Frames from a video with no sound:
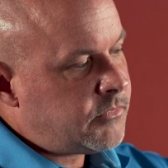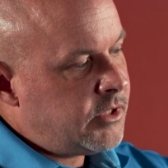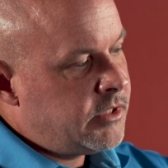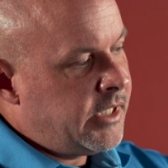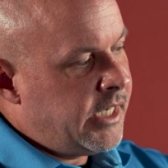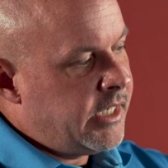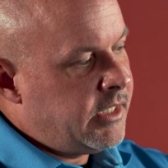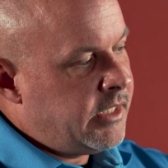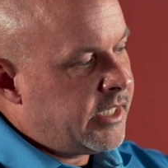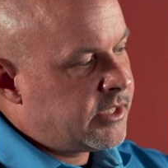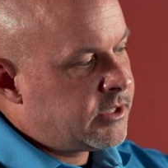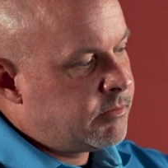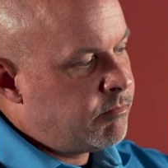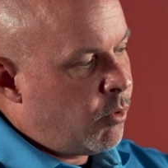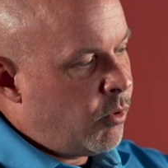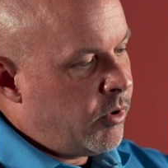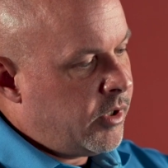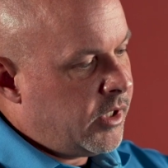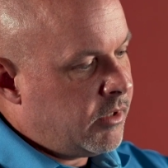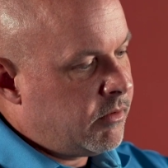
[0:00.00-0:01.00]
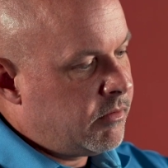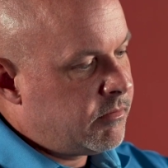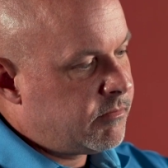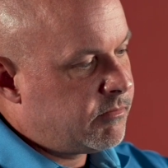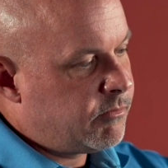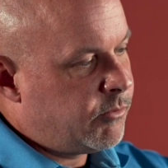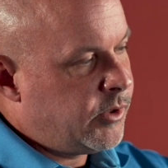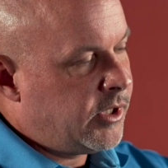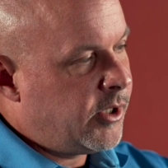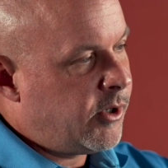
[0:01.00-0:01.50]
That next
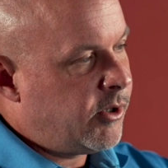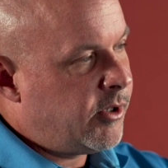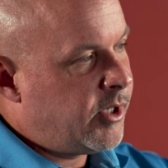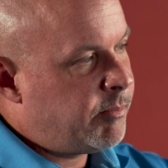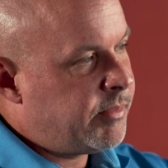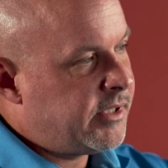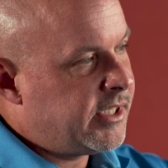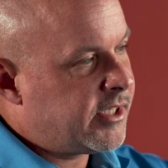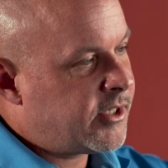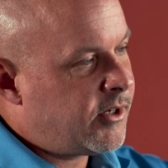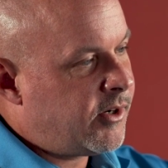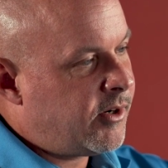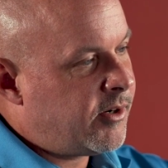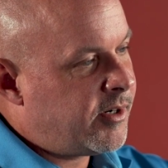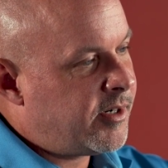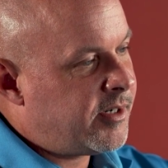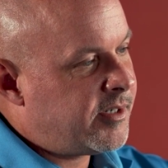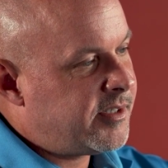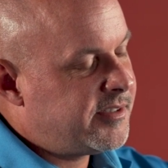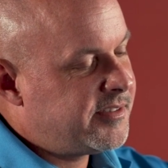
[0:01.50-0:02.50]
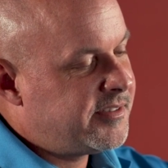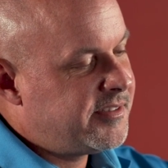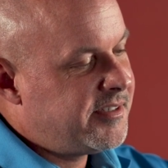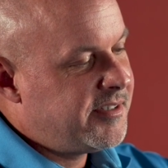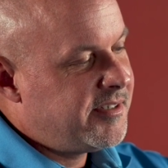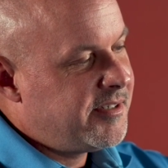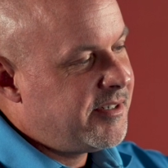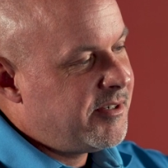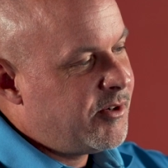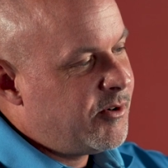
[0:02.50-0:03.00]
morning, we loaded up in the car,
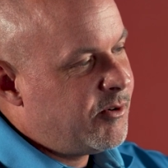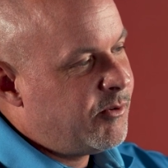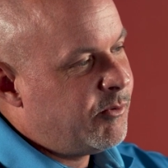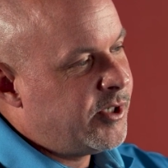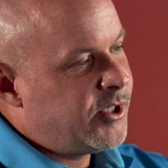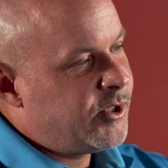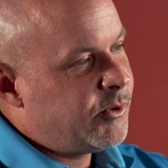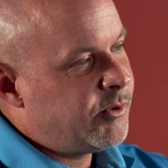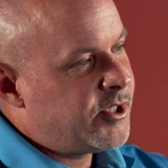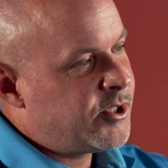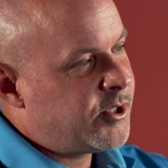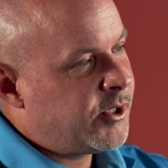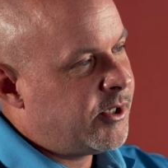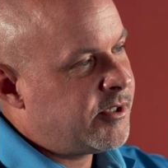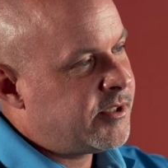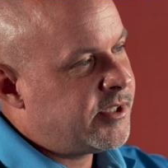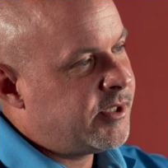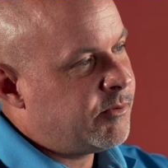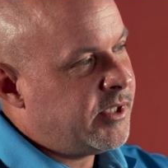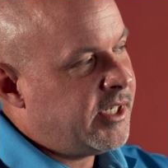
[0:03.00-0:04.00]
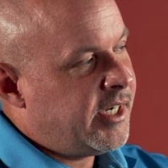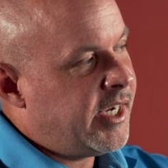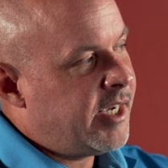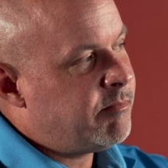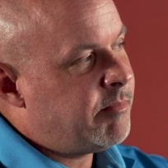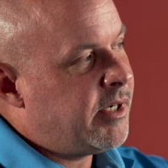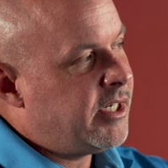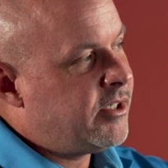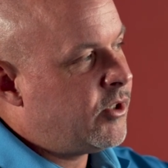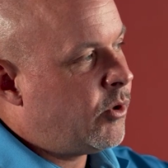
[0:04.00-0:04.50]
went to a church that we
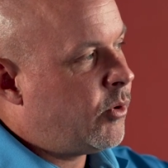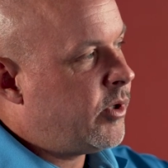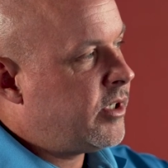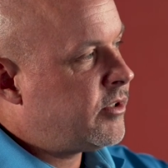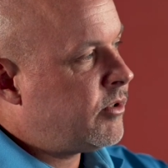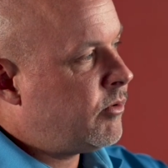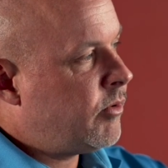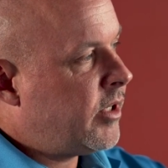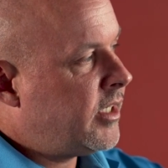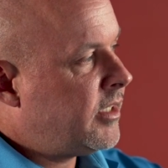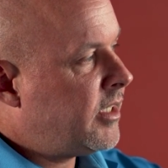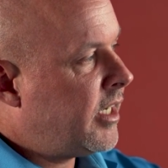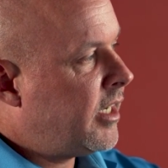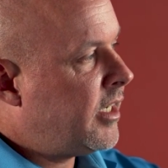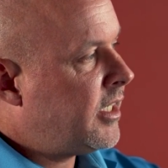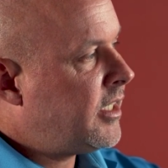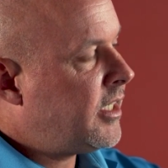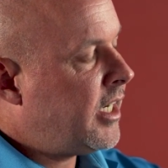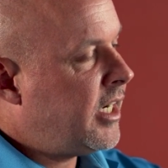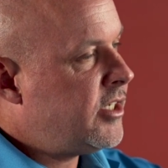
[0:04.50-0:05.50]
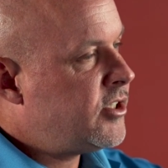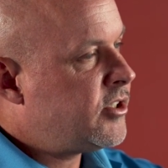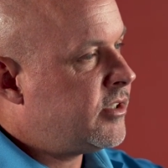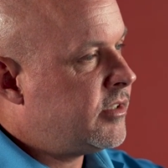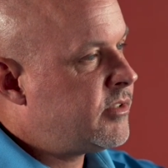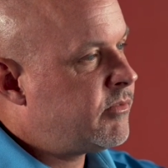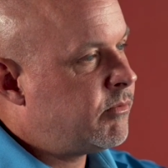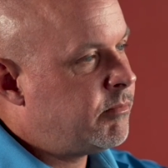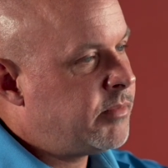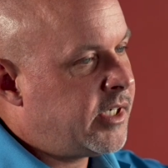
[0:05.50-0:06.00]
had been going to on
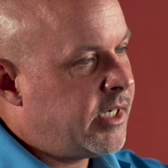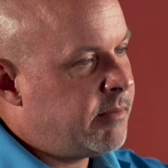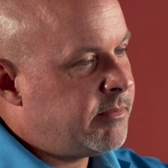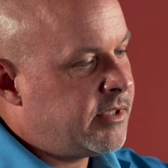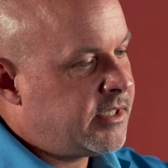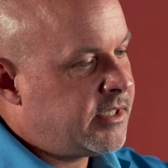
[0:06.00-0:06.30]
occasions from time to